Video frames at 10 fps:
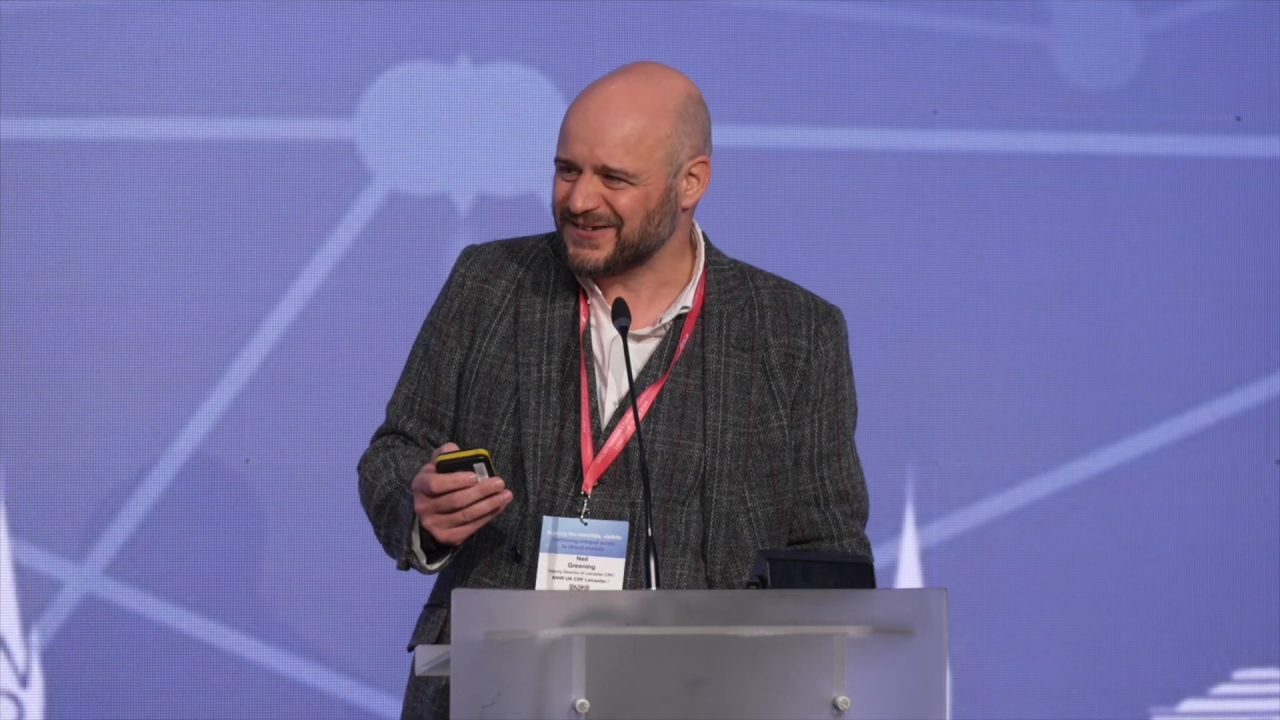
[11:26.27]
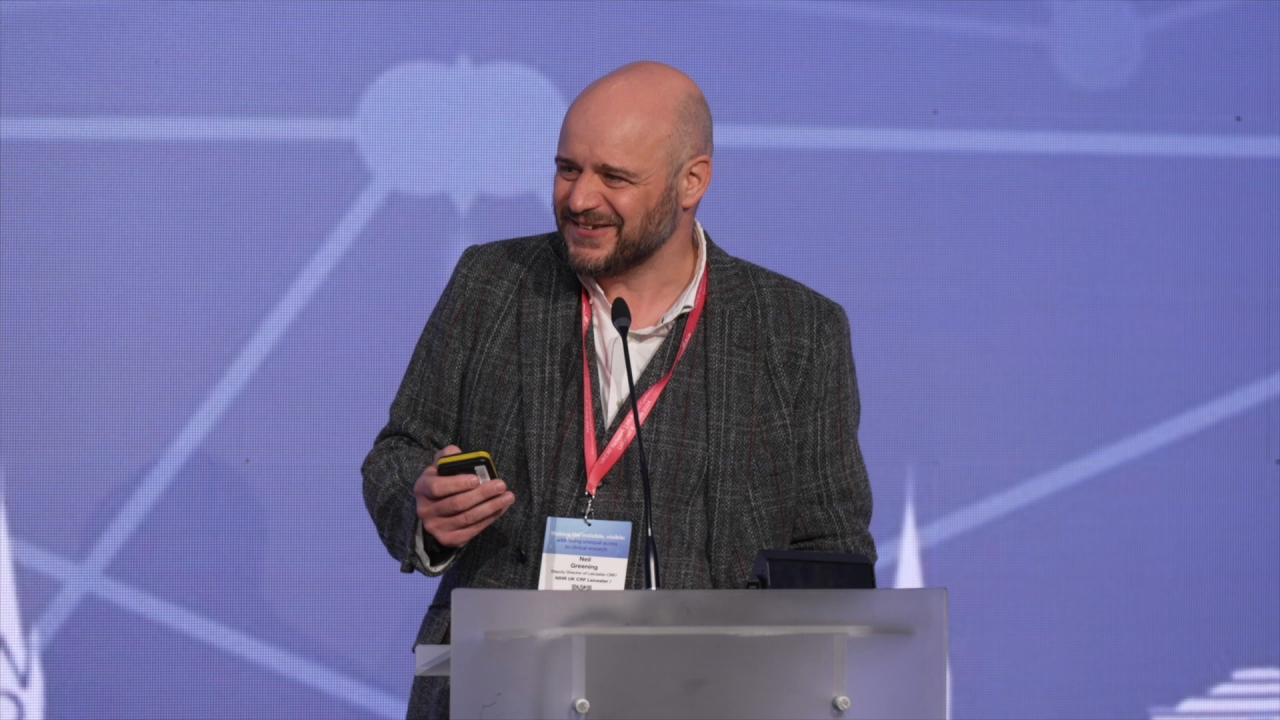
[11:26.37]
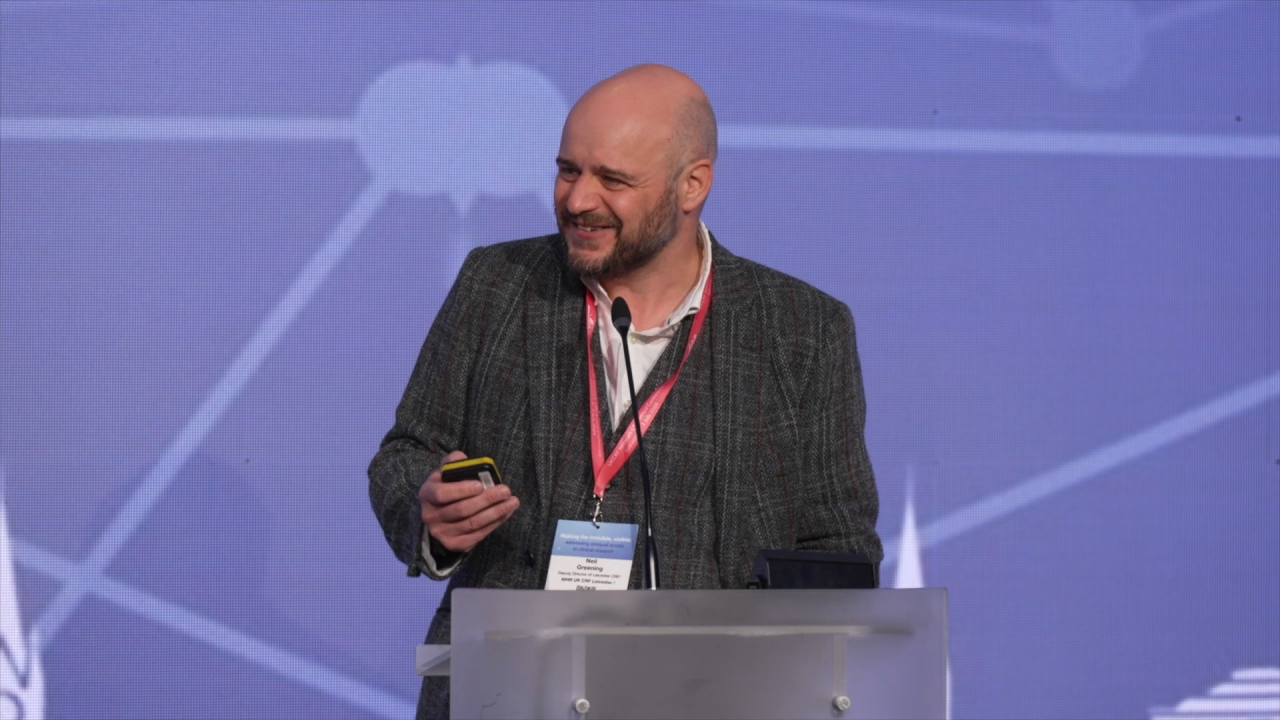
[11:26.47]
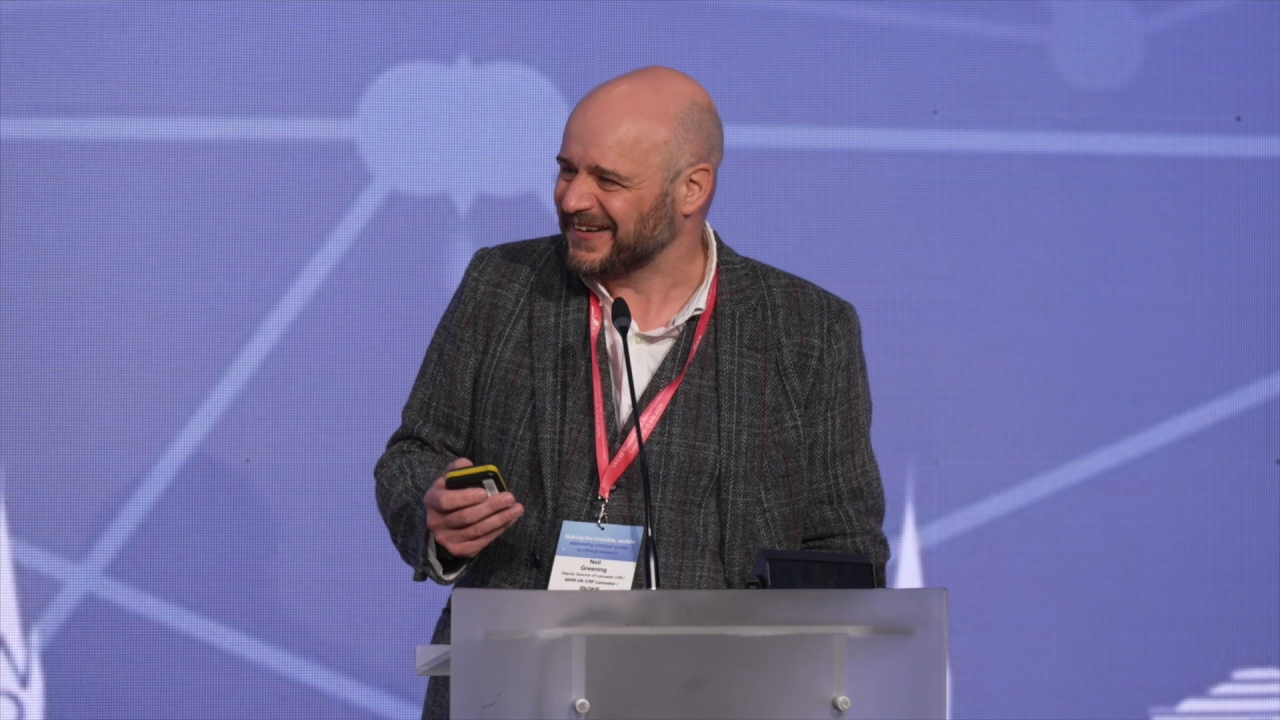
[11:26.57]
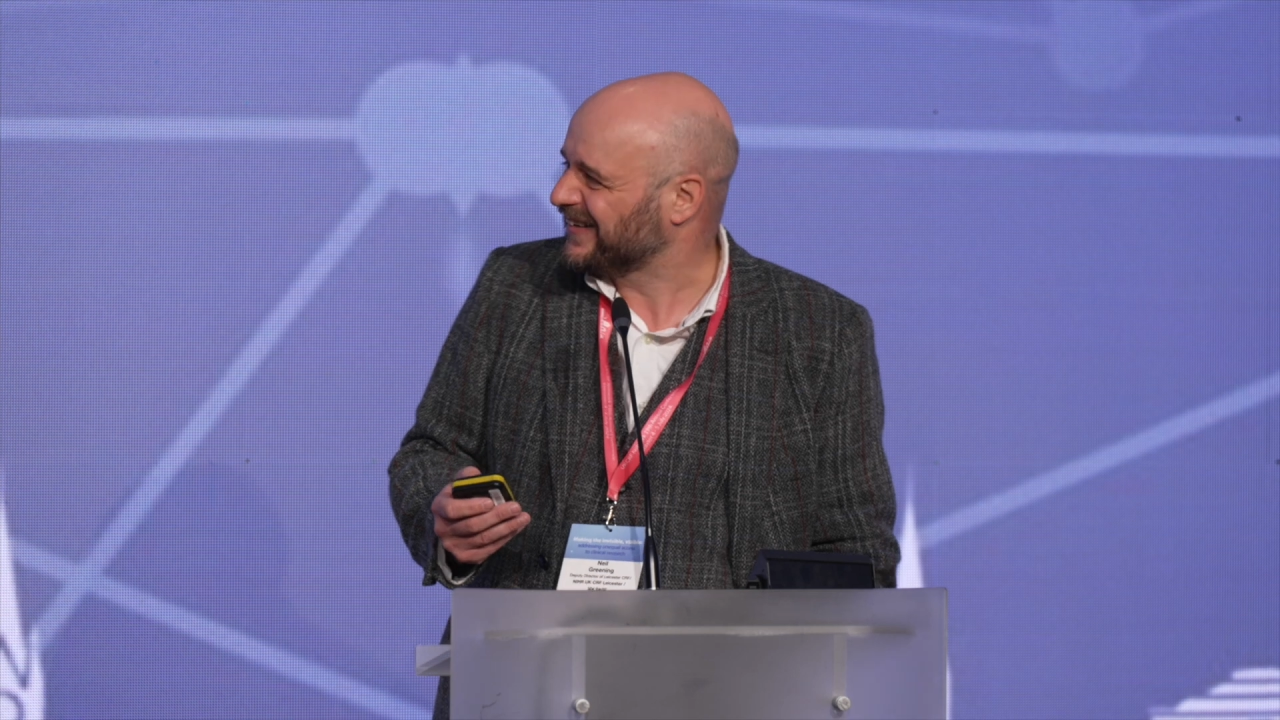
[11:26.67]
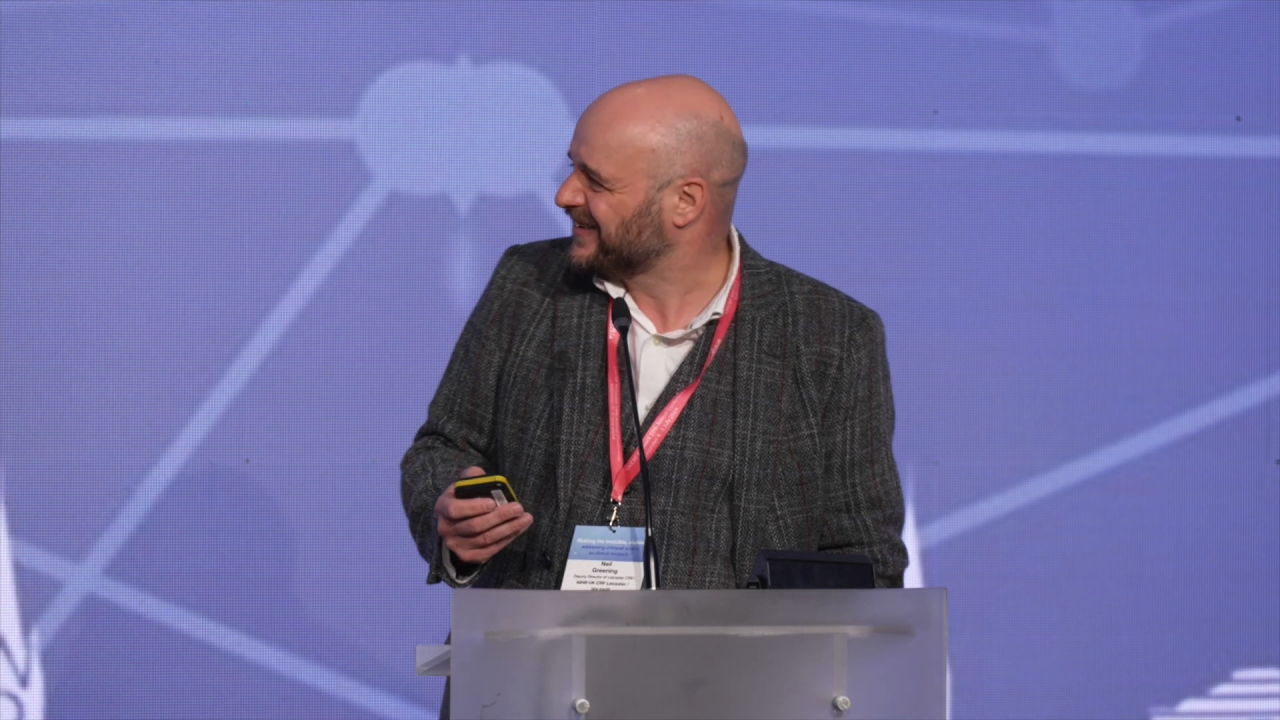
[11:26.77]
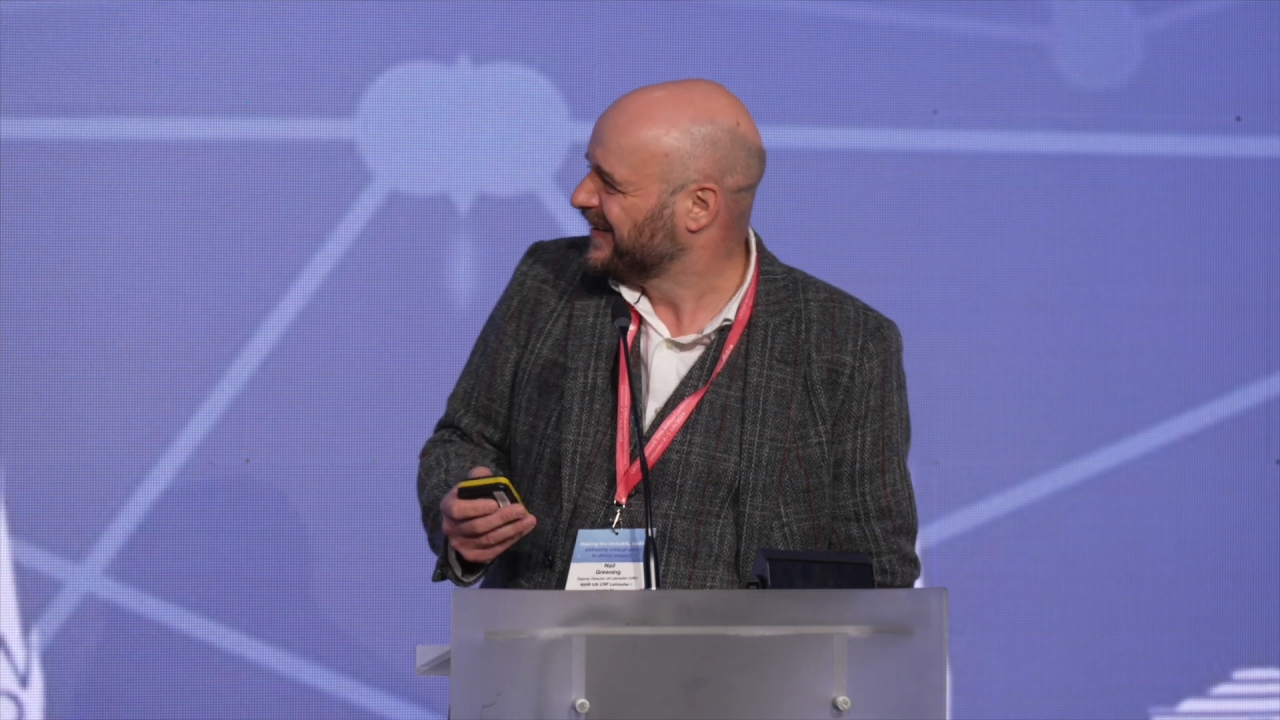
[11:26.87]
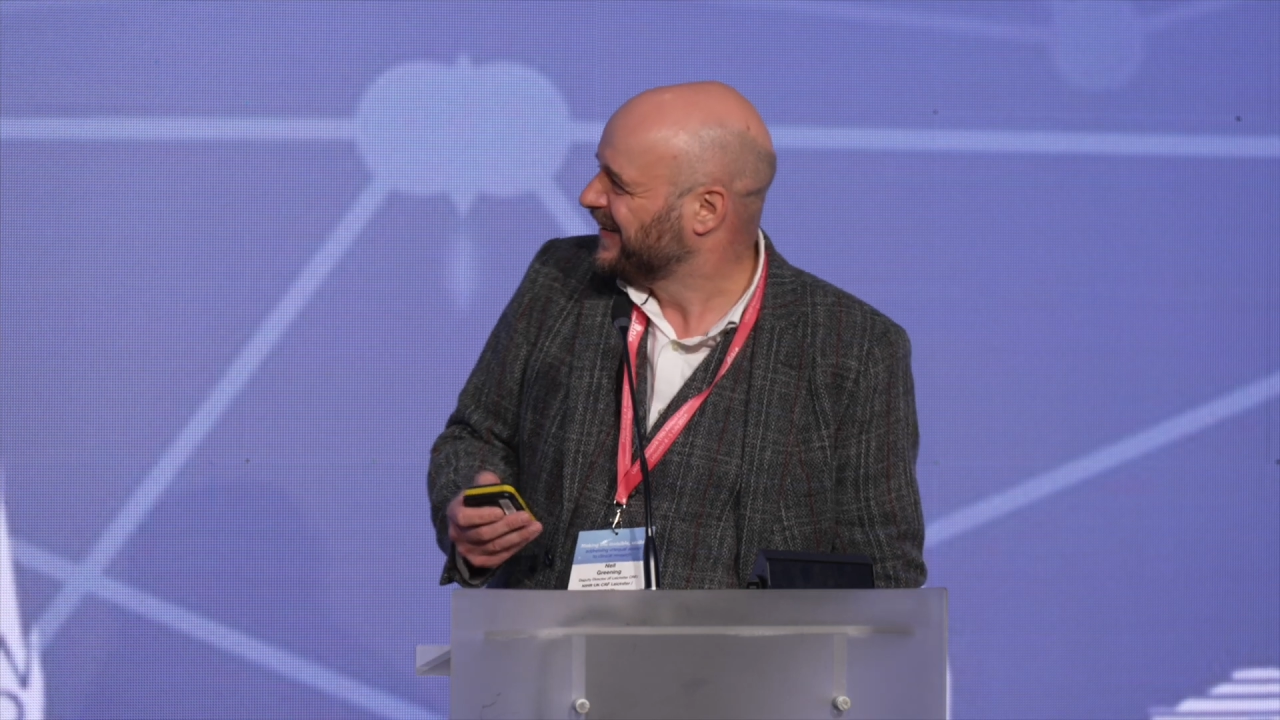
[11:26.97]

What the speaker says: isn't it?